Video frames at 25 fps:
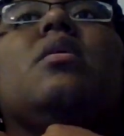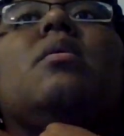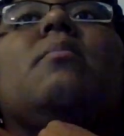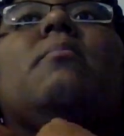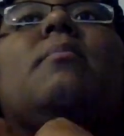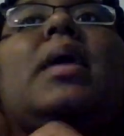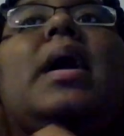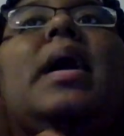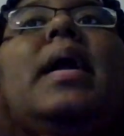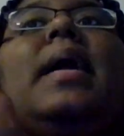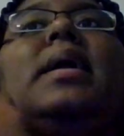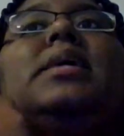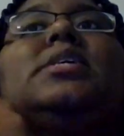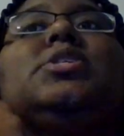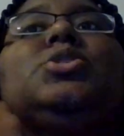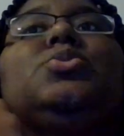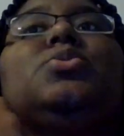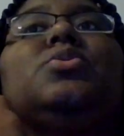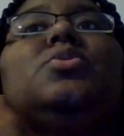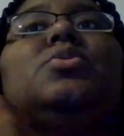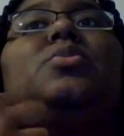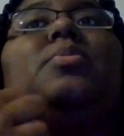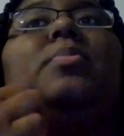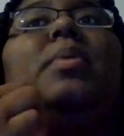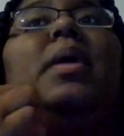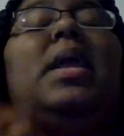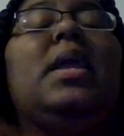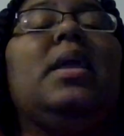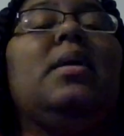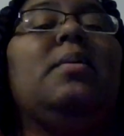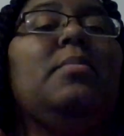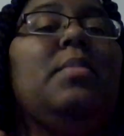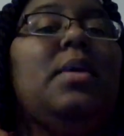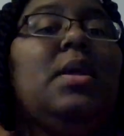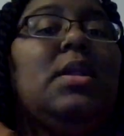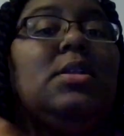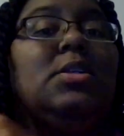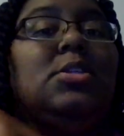my actual
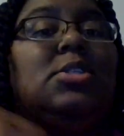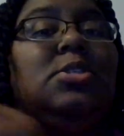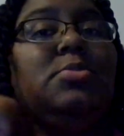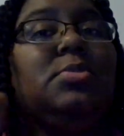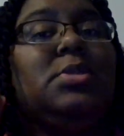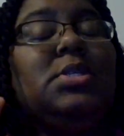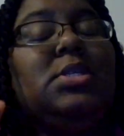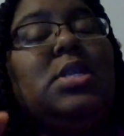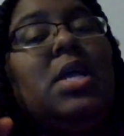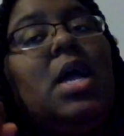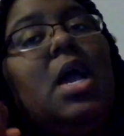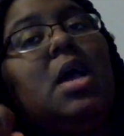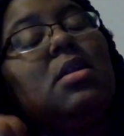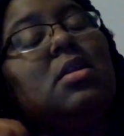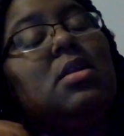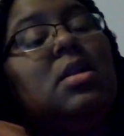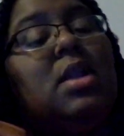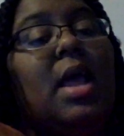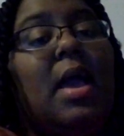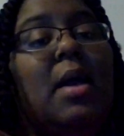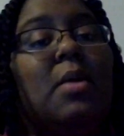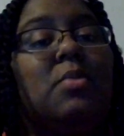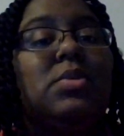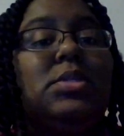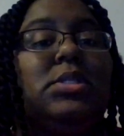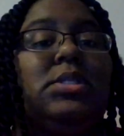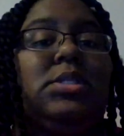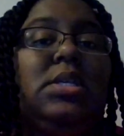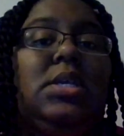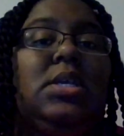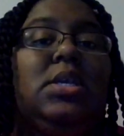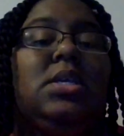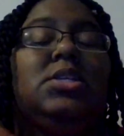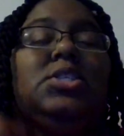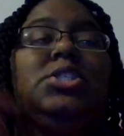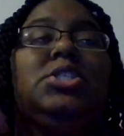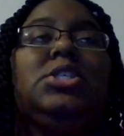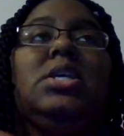pain management doctor that I was
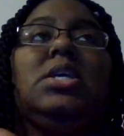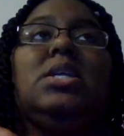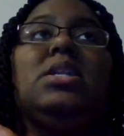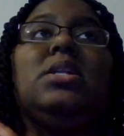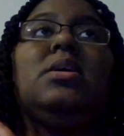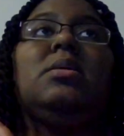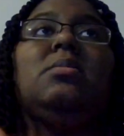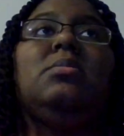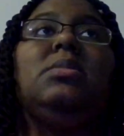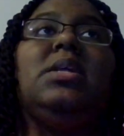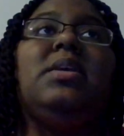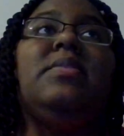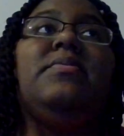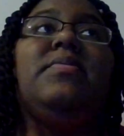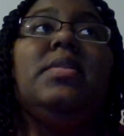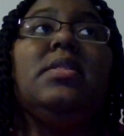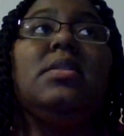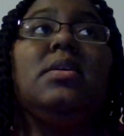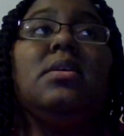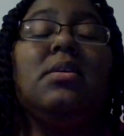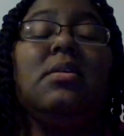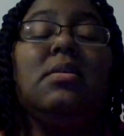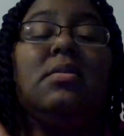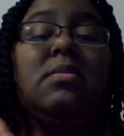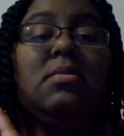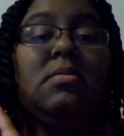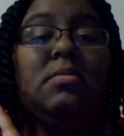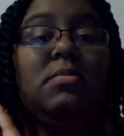seeing, she ended up leaving the